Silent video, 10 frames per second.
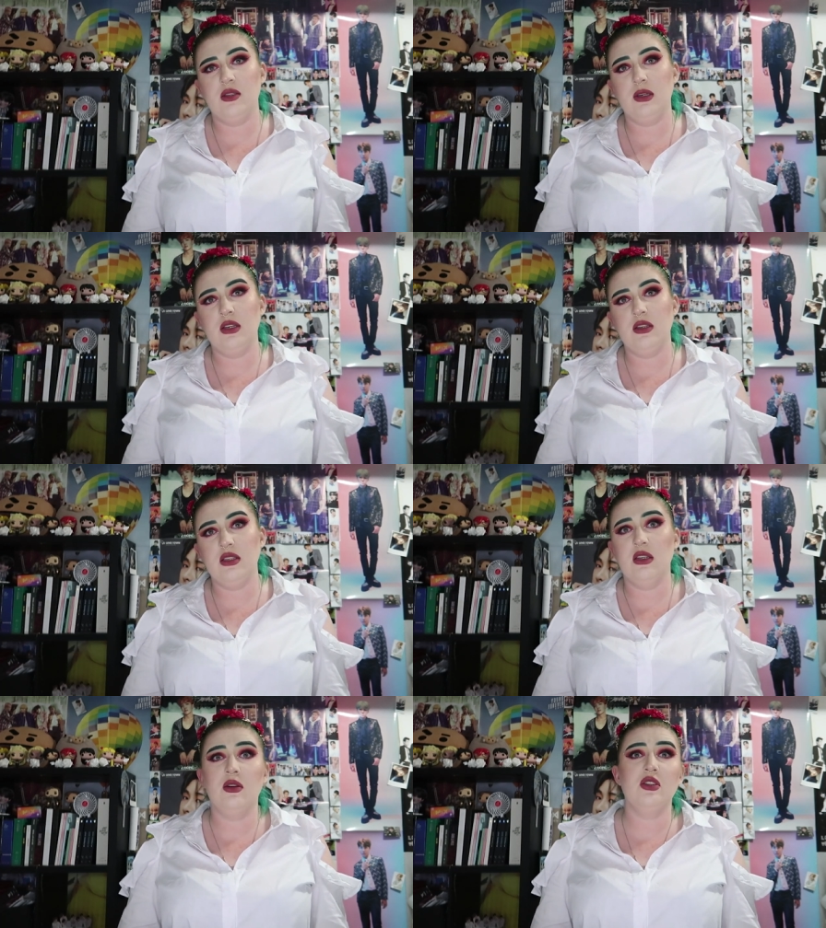just
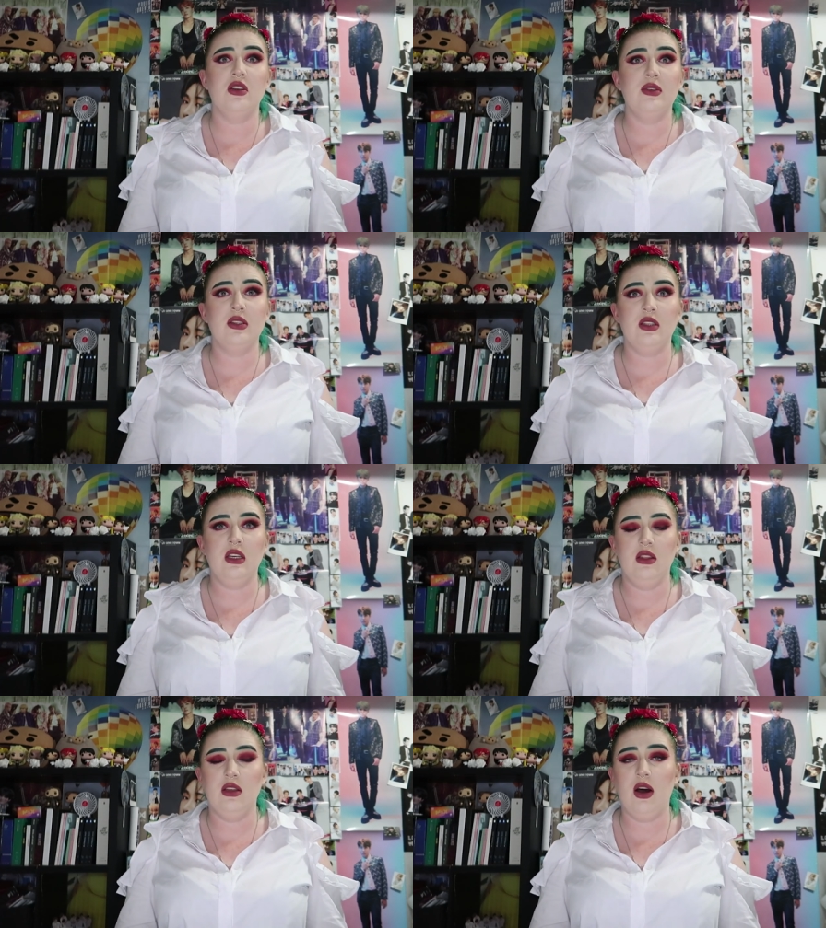because there is
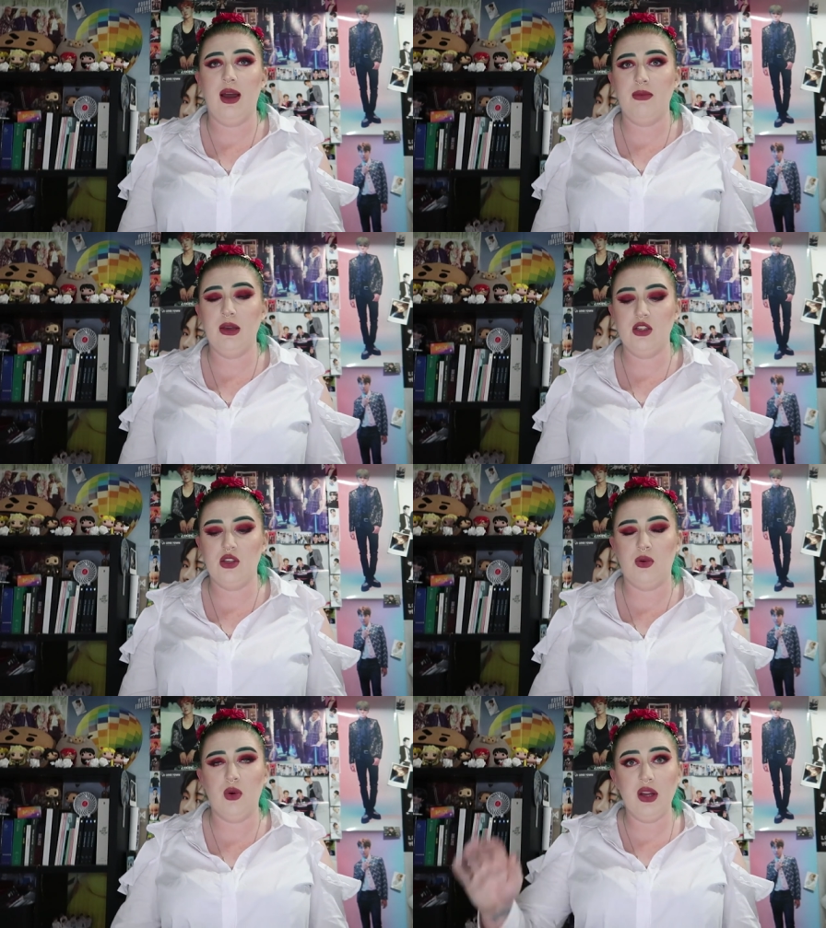obviously the
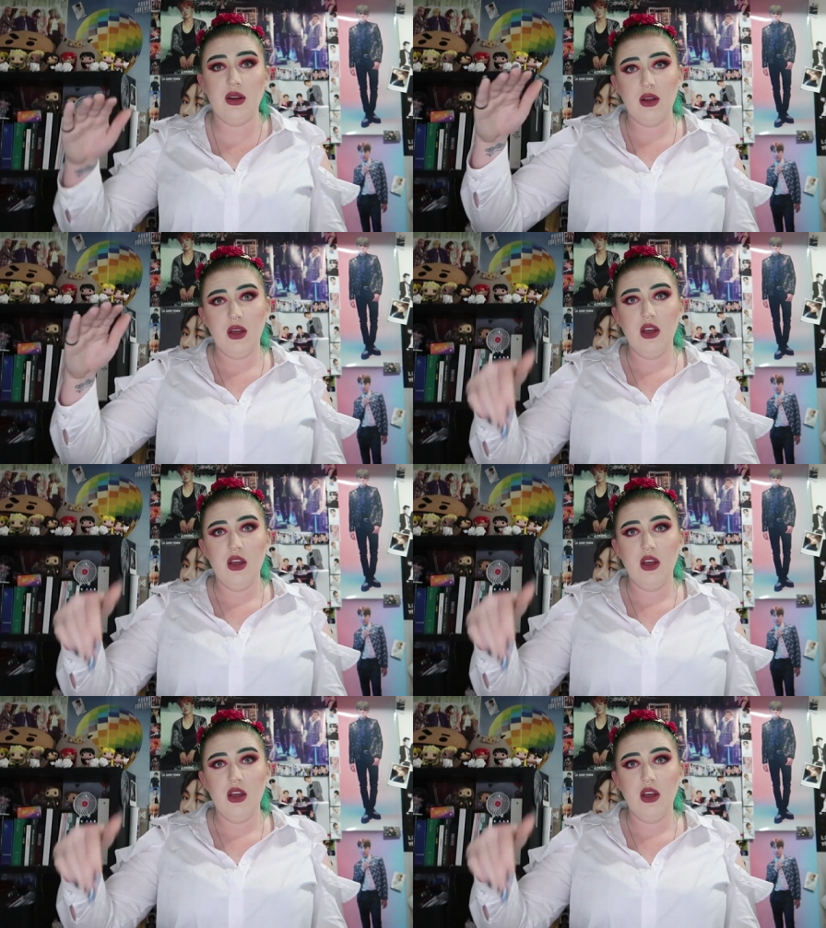high-pitched point